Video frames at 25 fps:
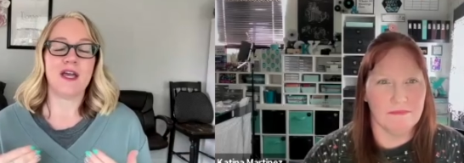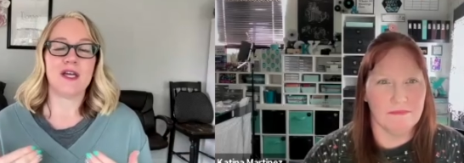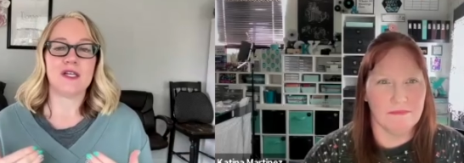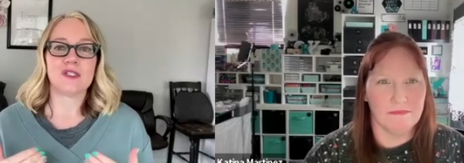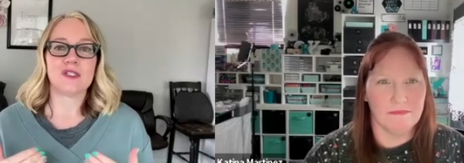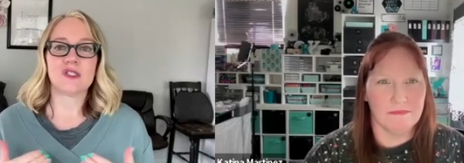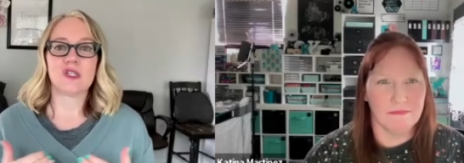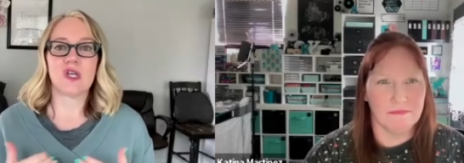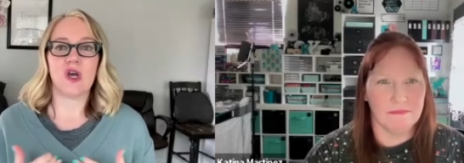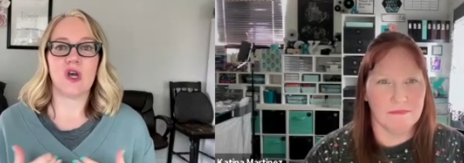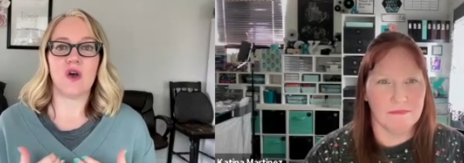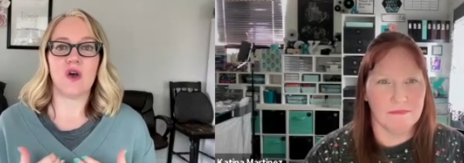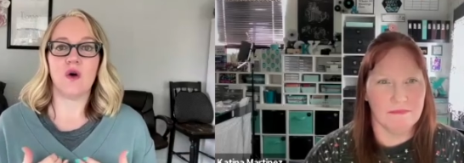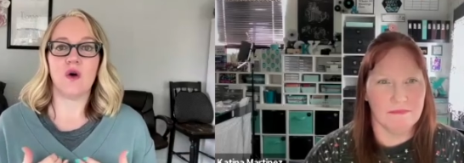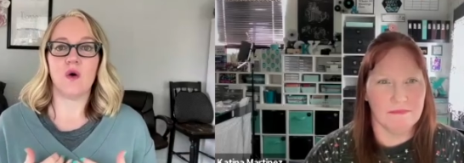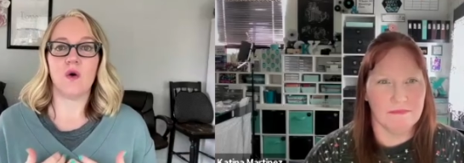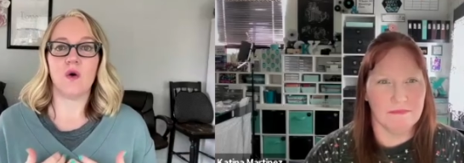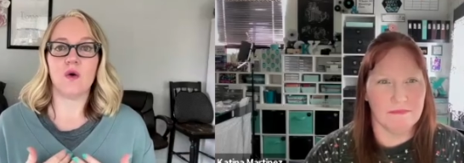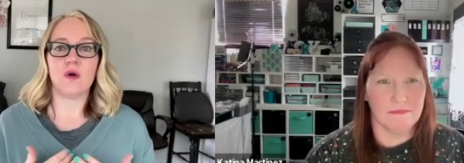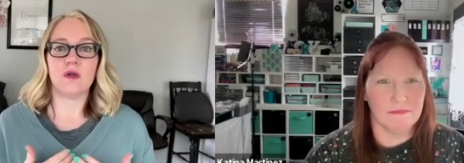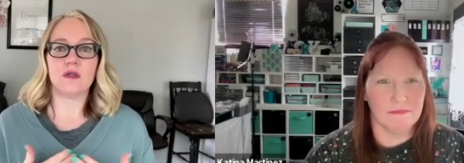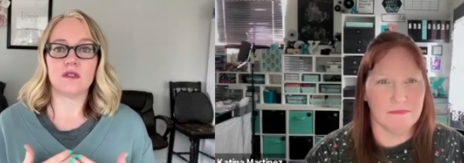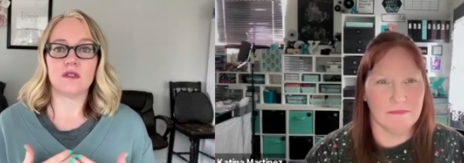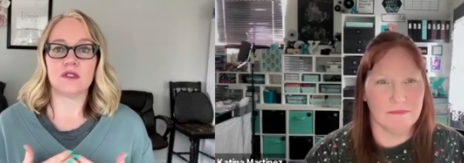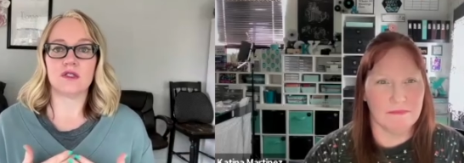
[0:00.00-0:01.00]

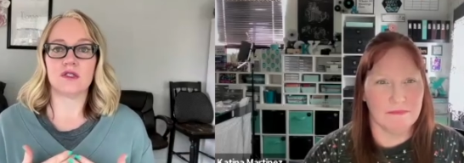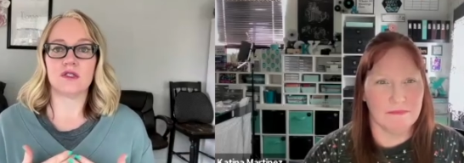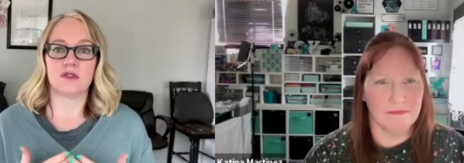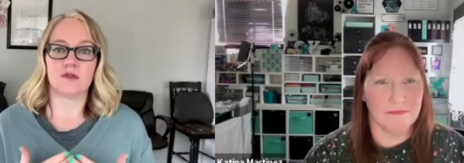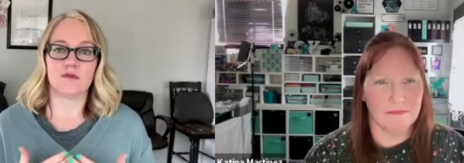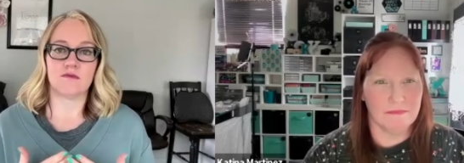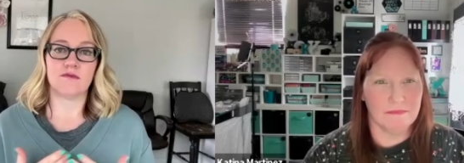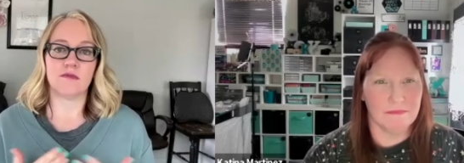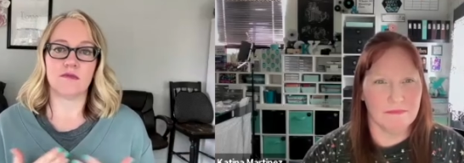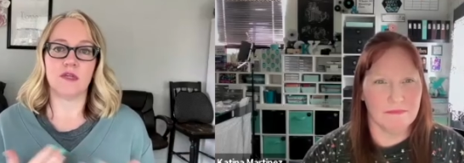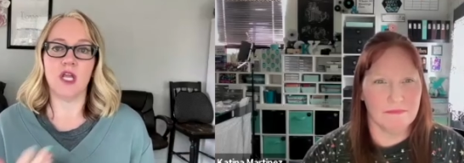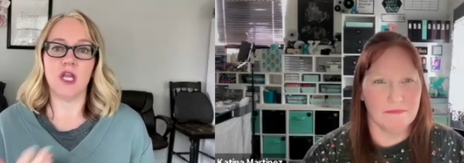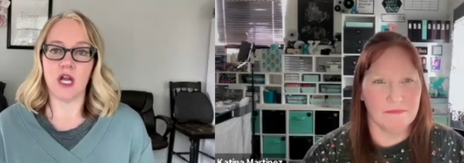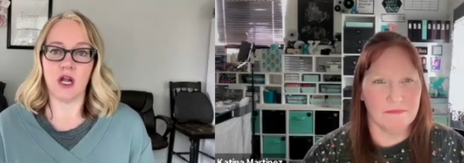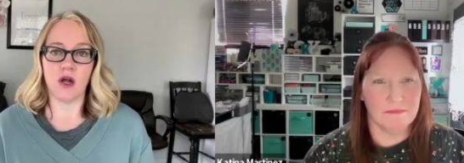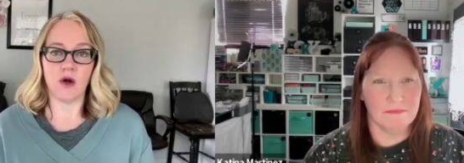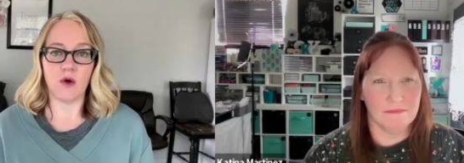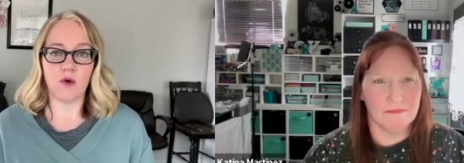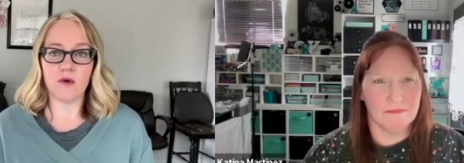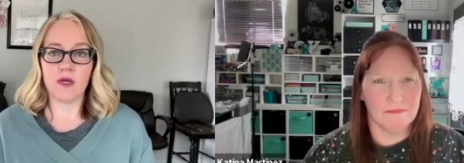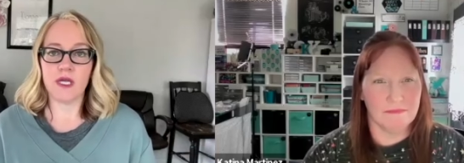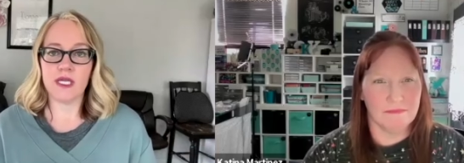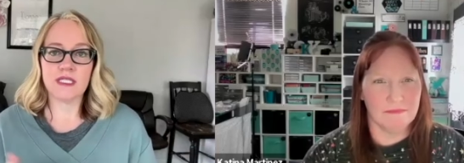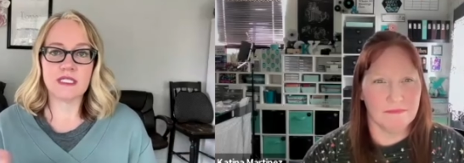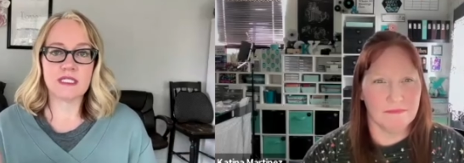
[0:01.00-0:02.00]
Speaker 1: So, you
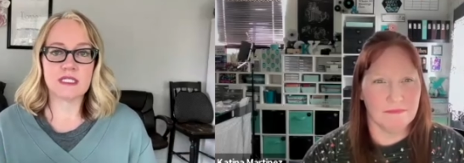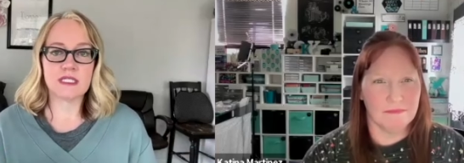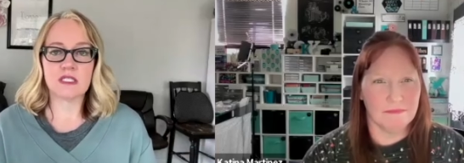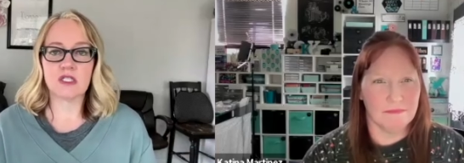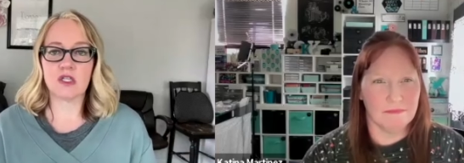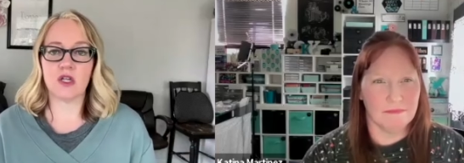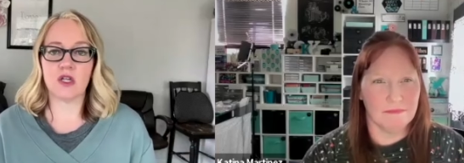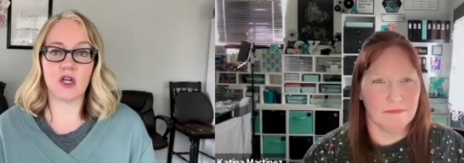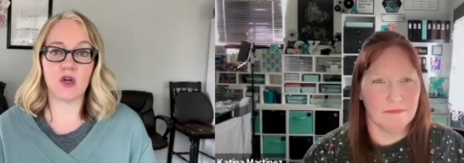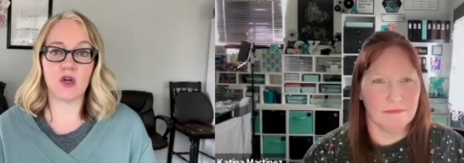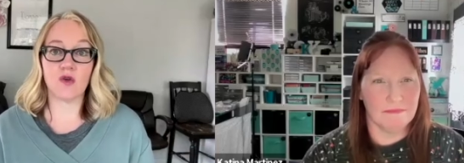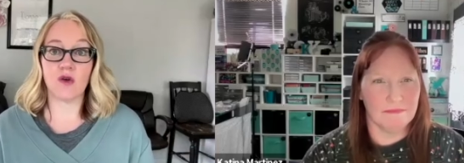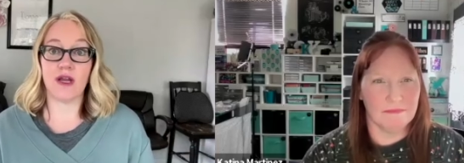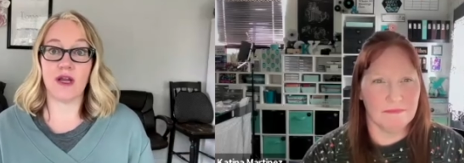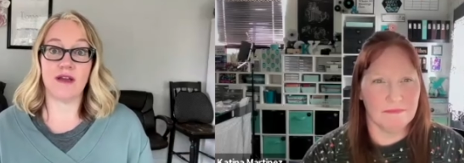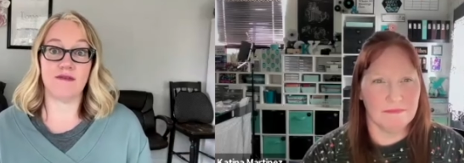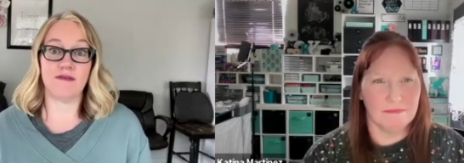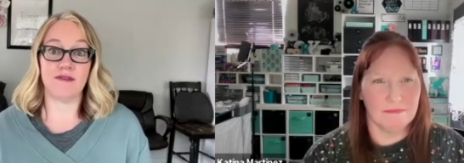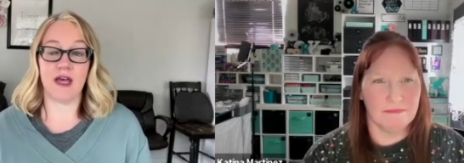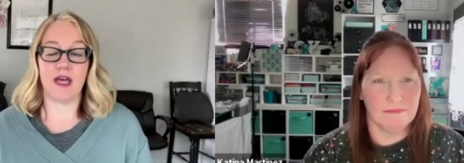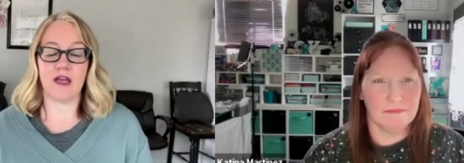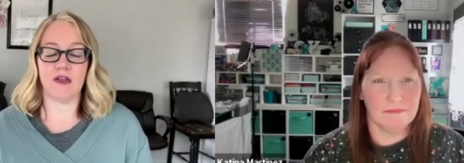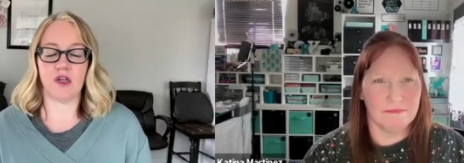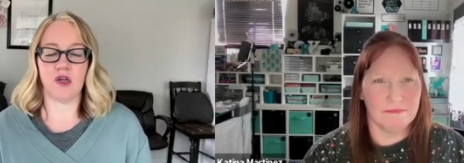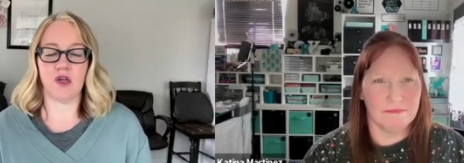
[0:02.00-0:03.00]
know, it's still a great
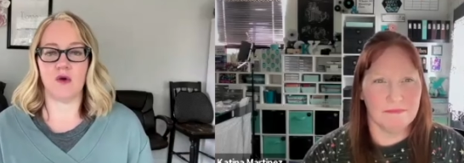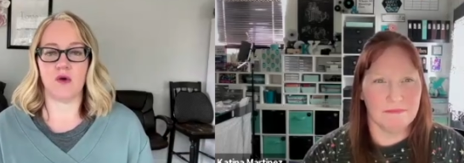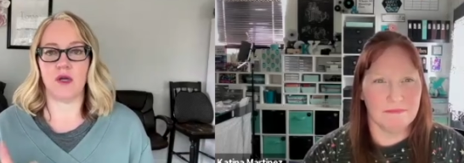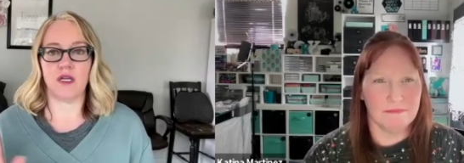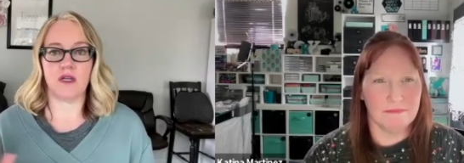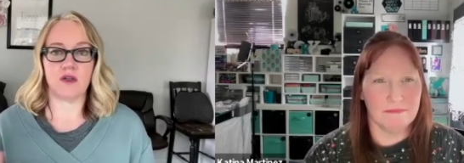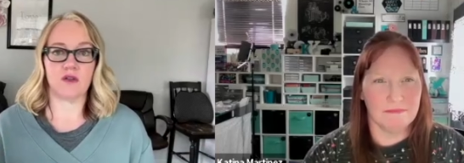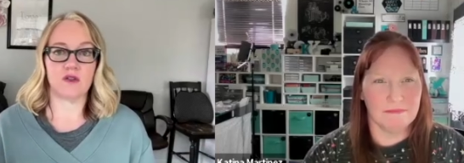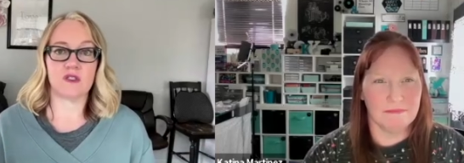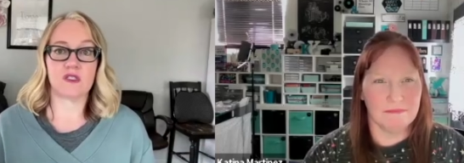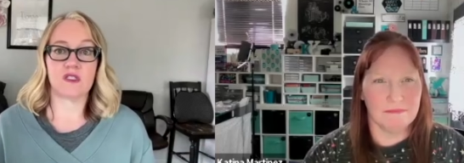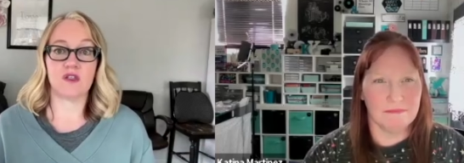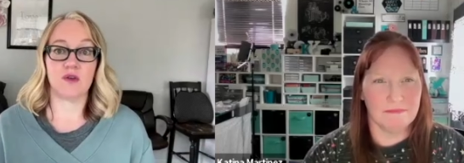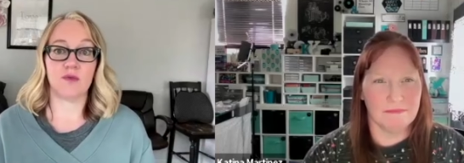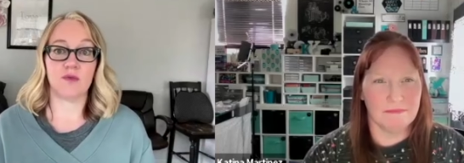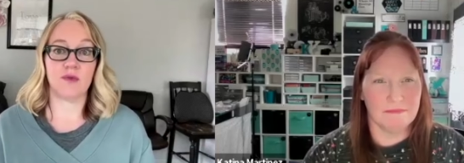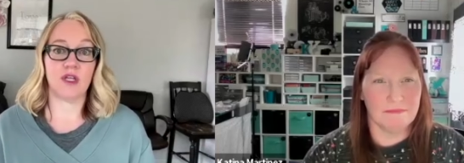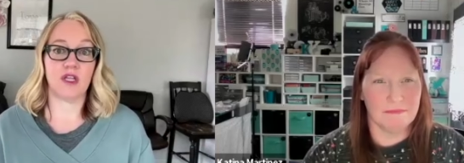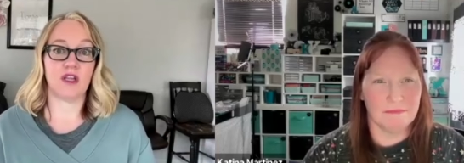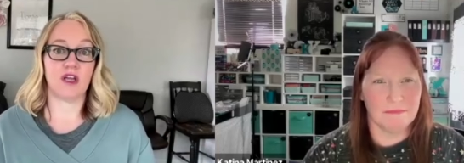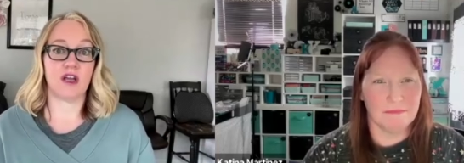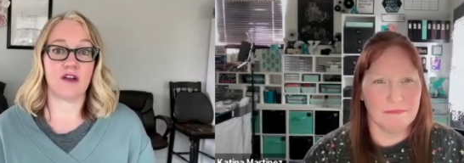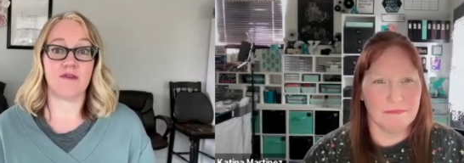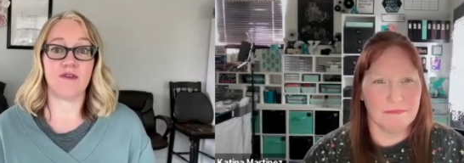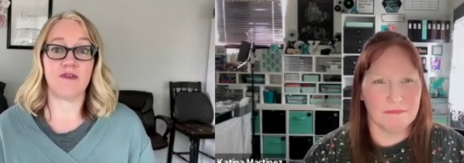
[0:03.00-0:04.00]
value and it'll still be
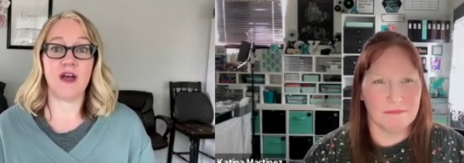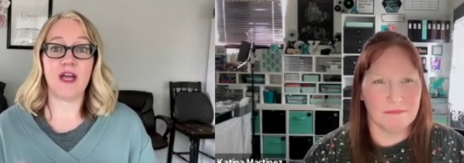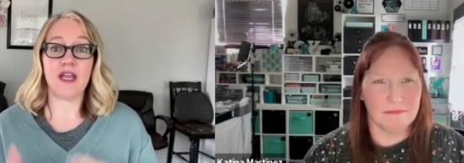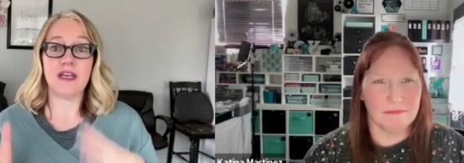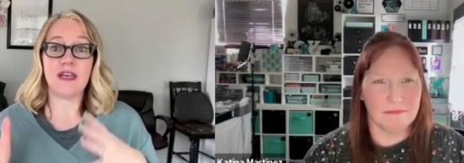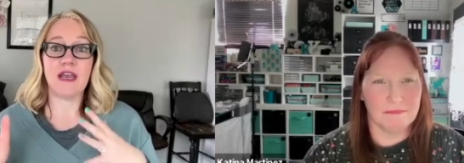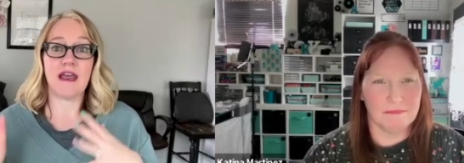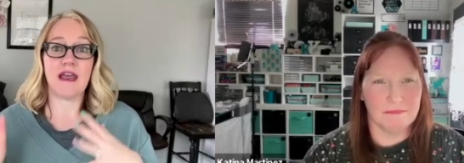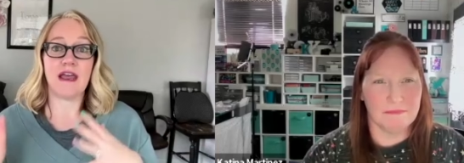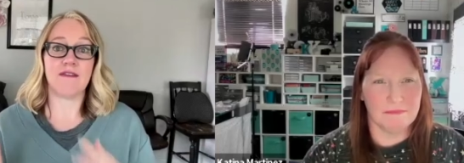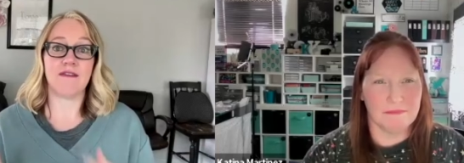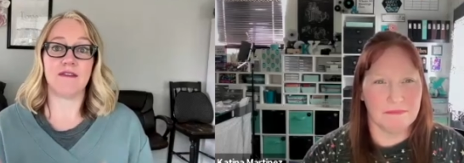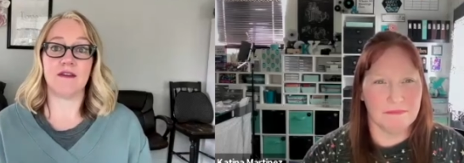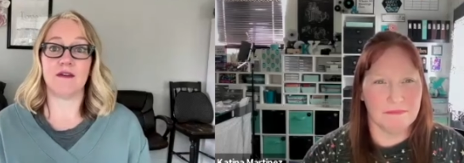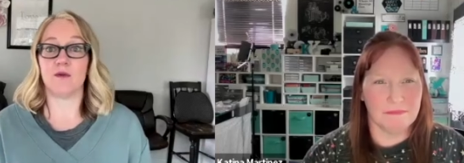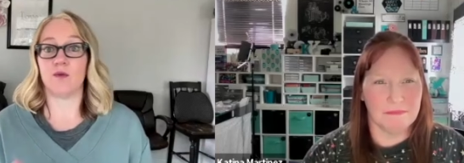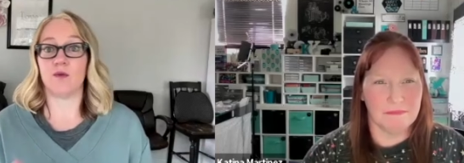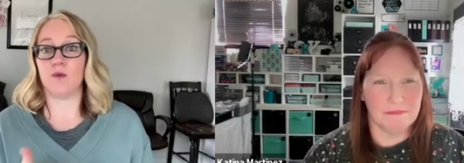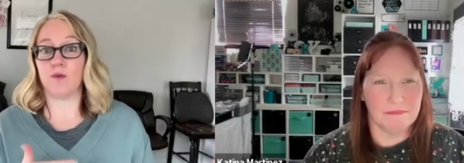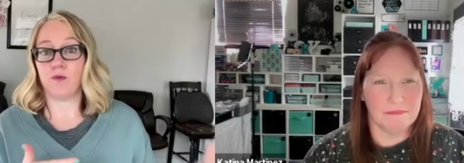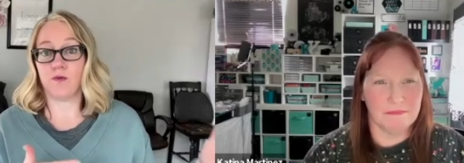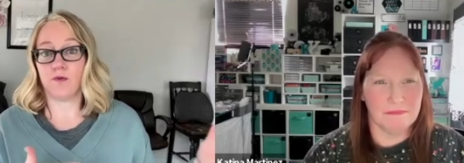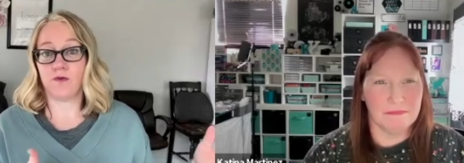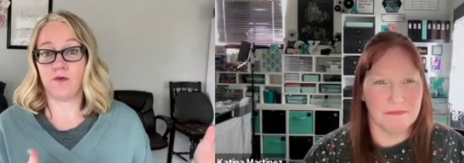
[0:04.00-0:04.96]
a lot of fun. And the,